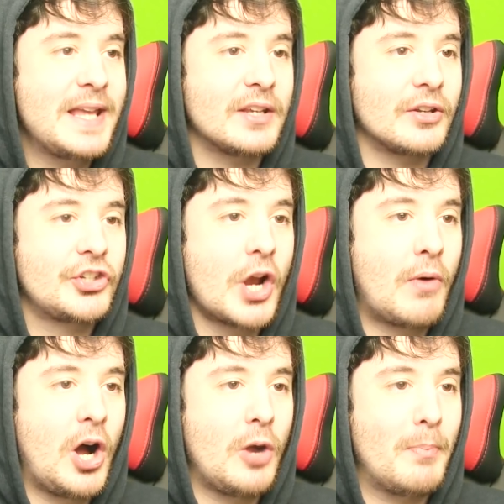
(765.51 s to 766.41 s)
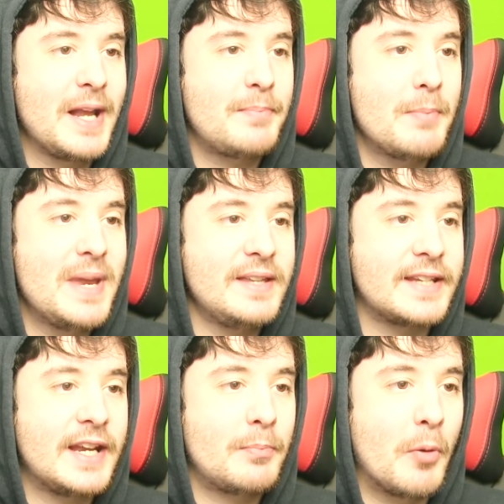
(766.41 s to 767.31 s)
Mate, Joe Hart might be
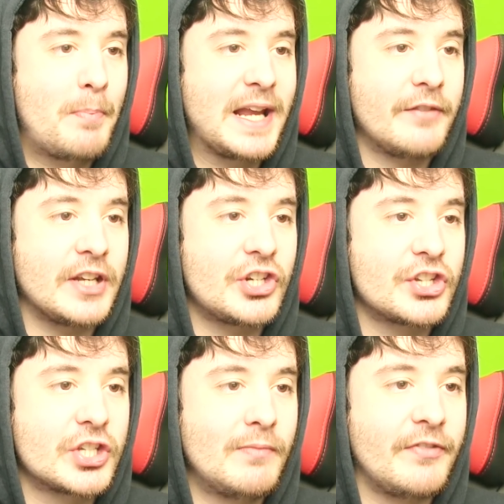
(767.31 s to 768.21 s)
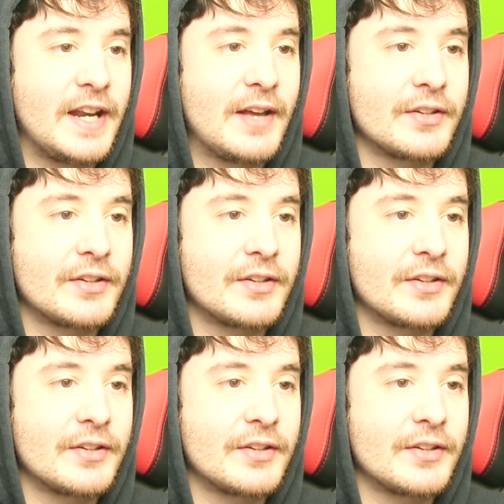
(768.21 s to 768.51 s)
minted, but Begovic is something